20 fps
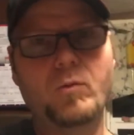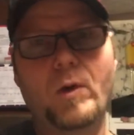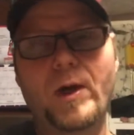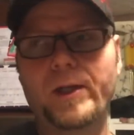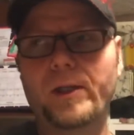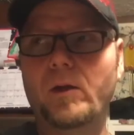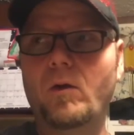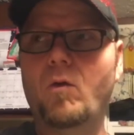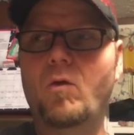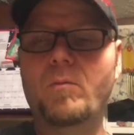
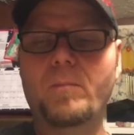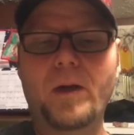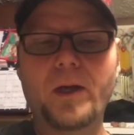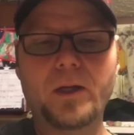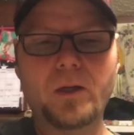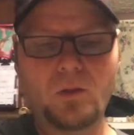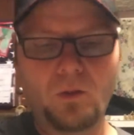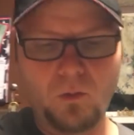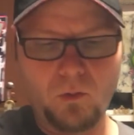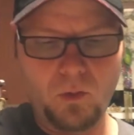quite low on my
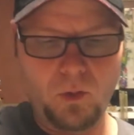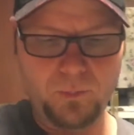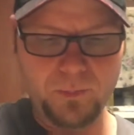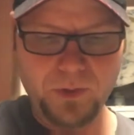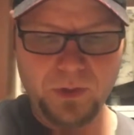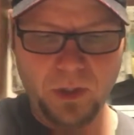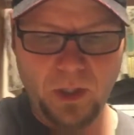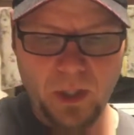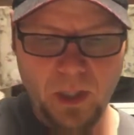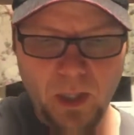
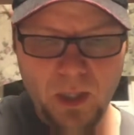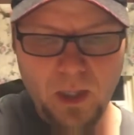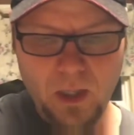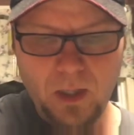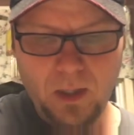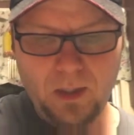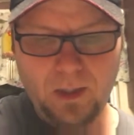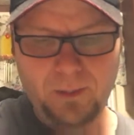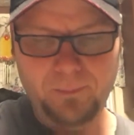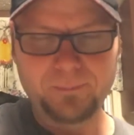carbs
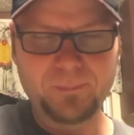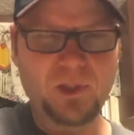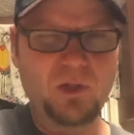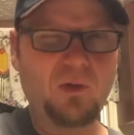um,